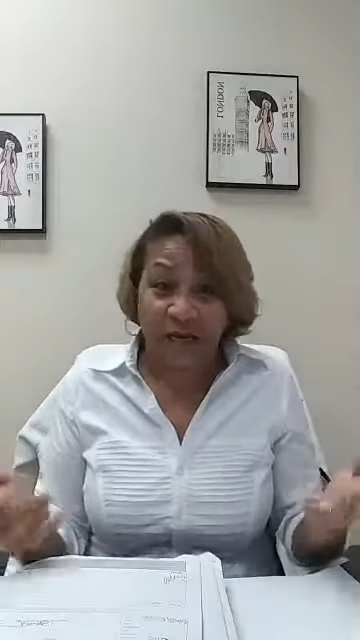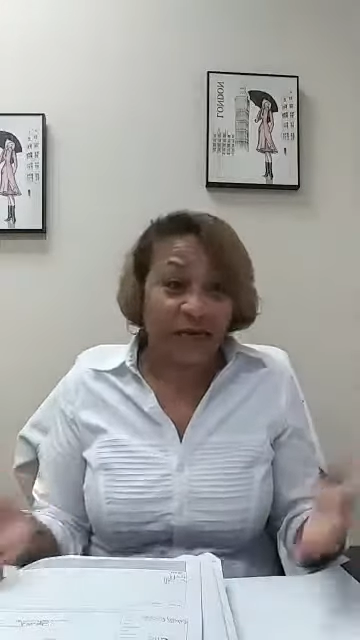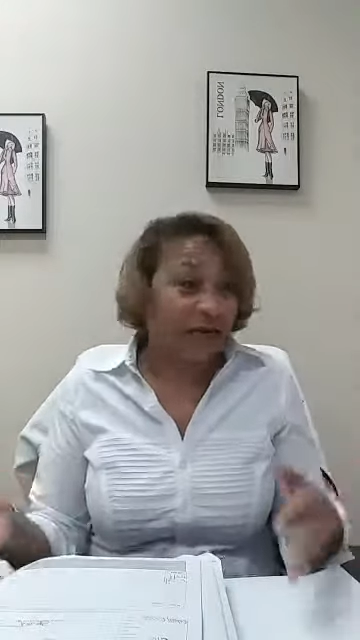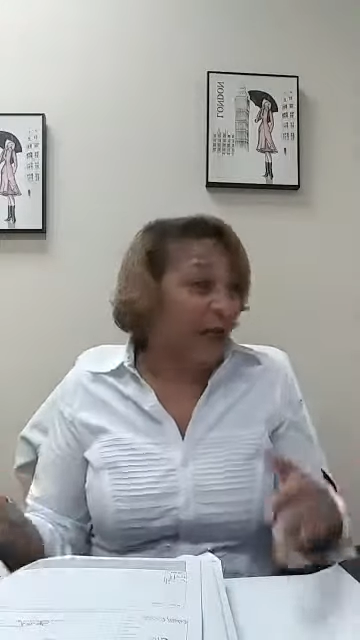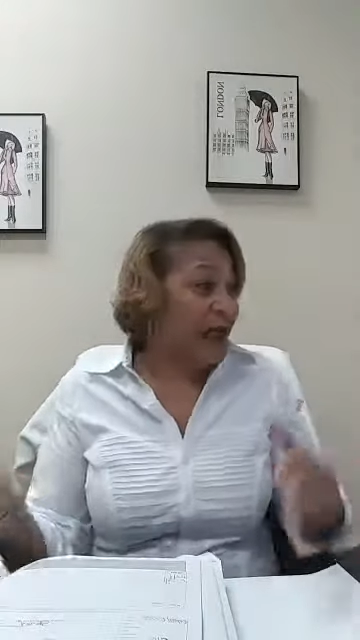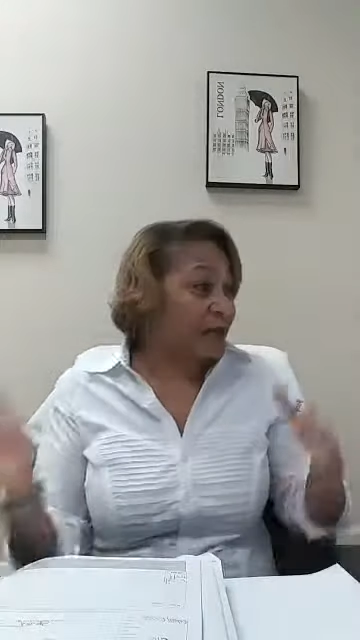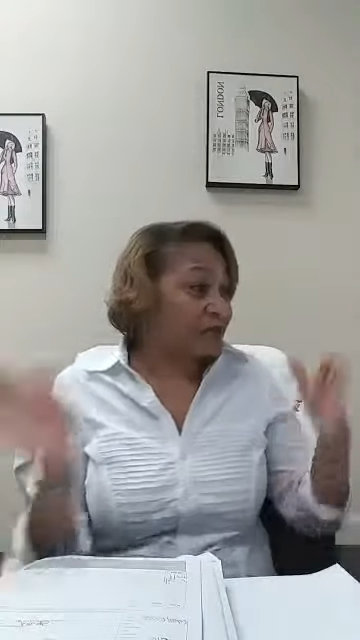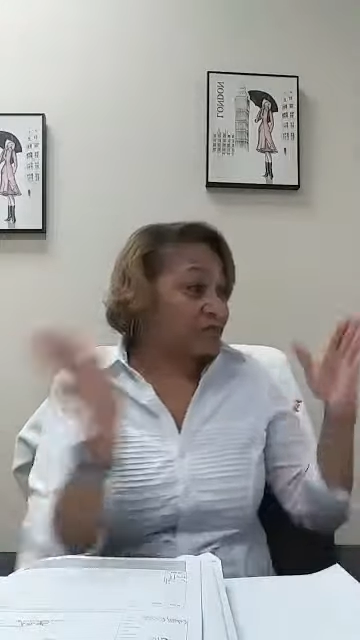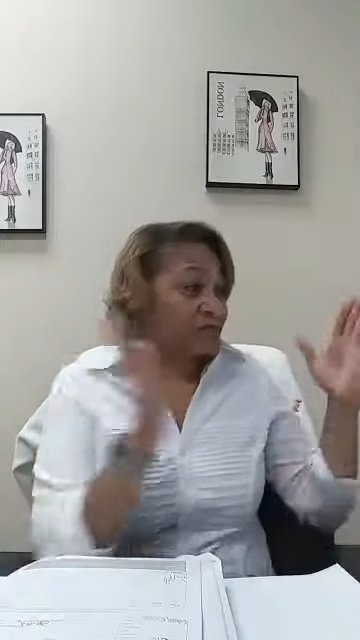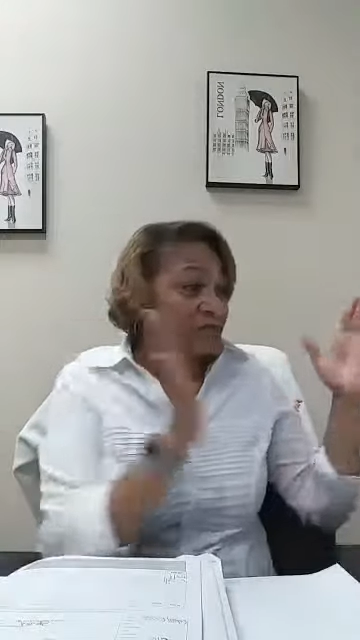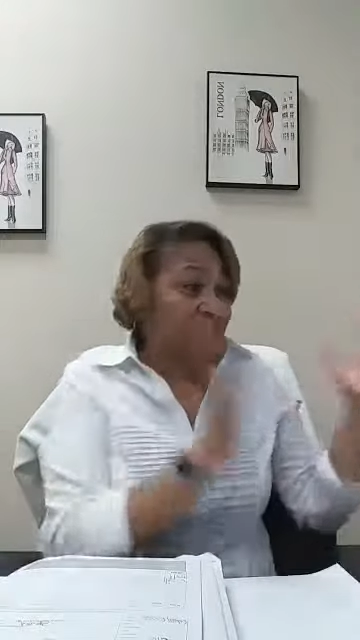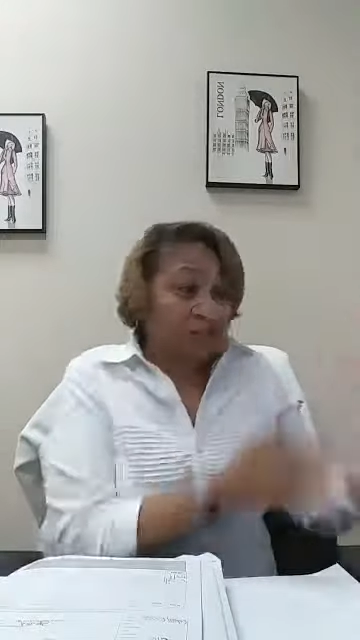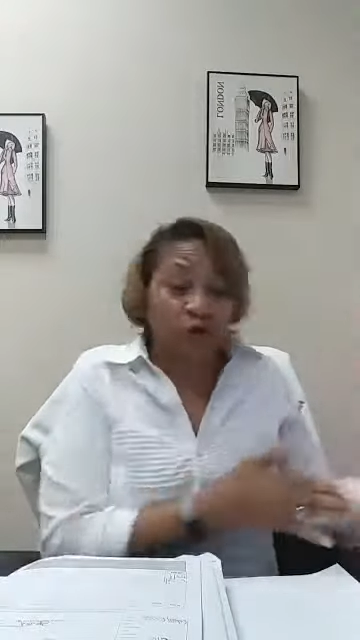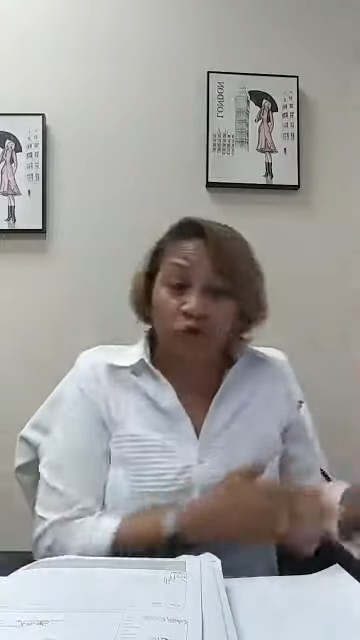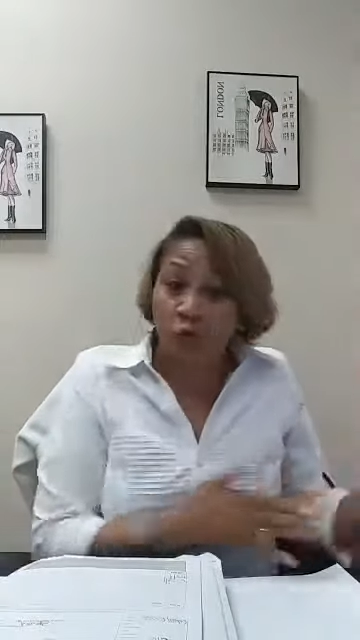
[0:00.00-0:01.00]
and out of
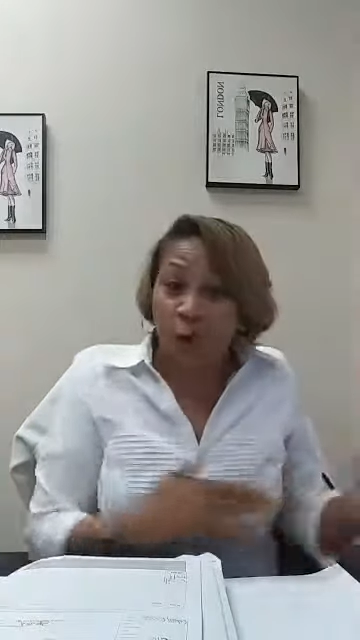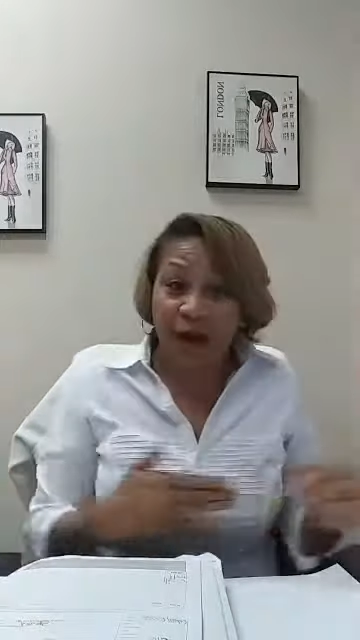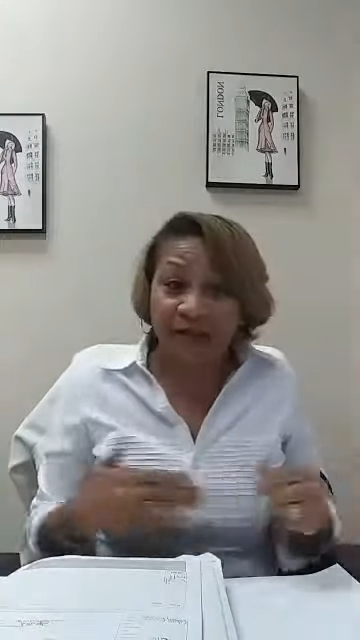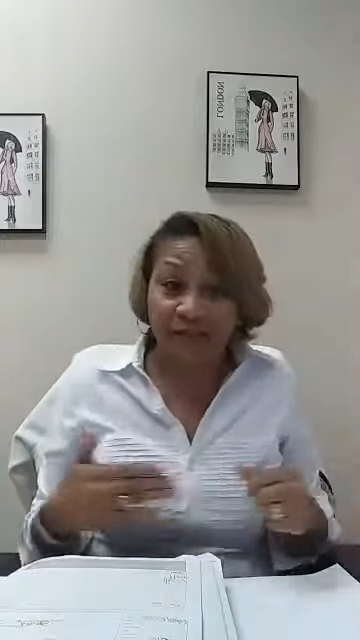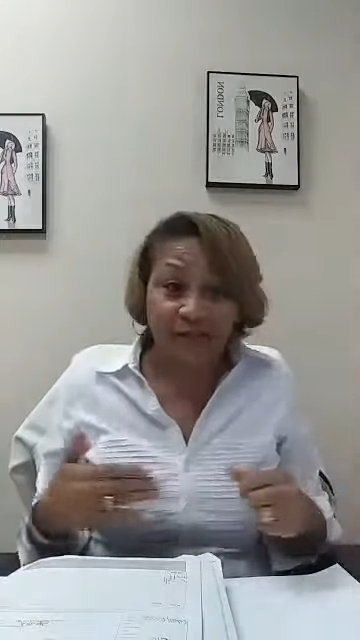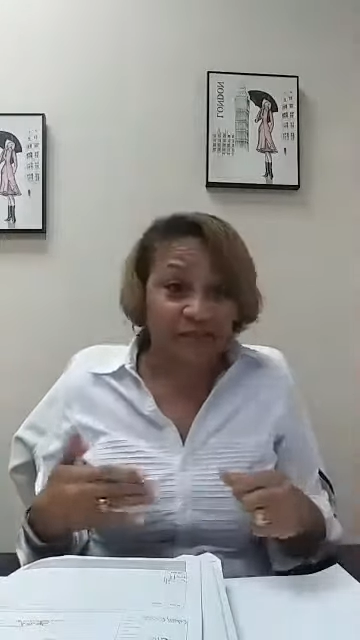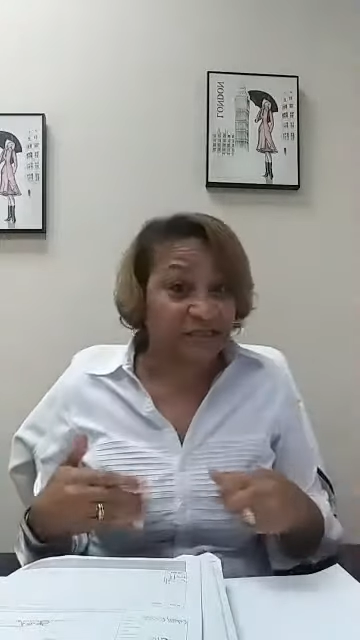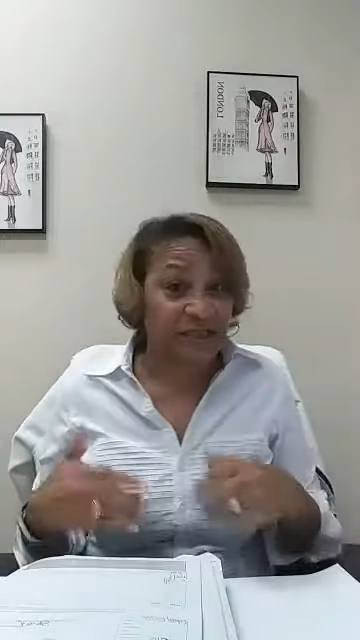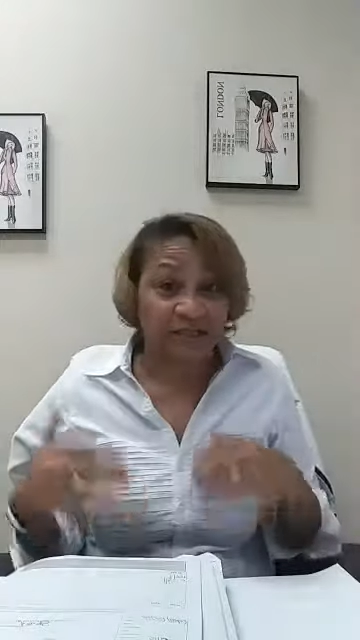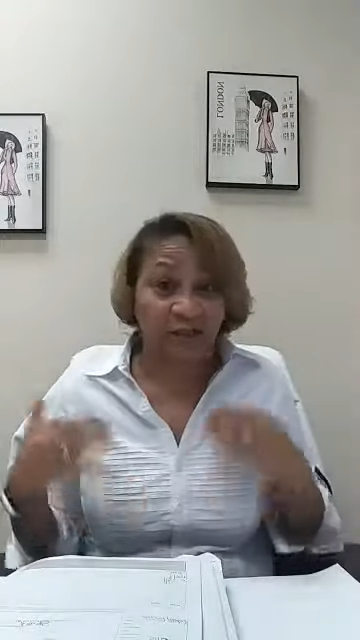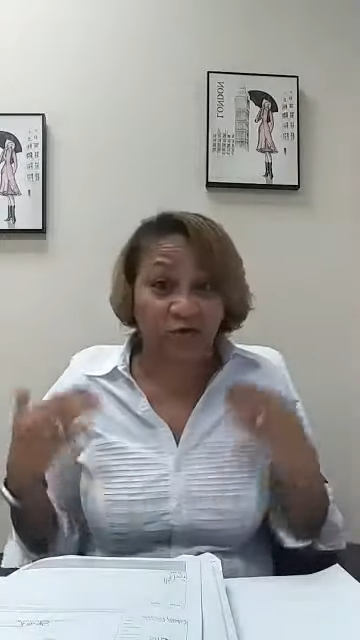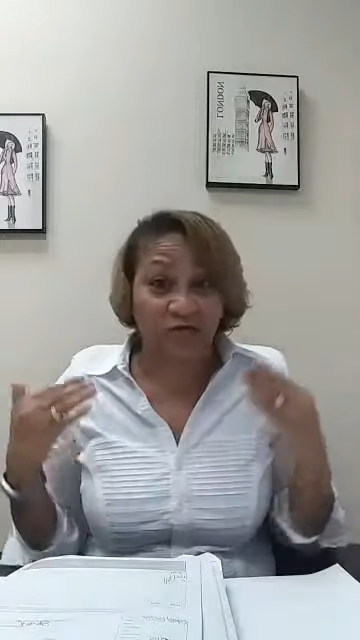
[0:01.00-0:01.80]
situations that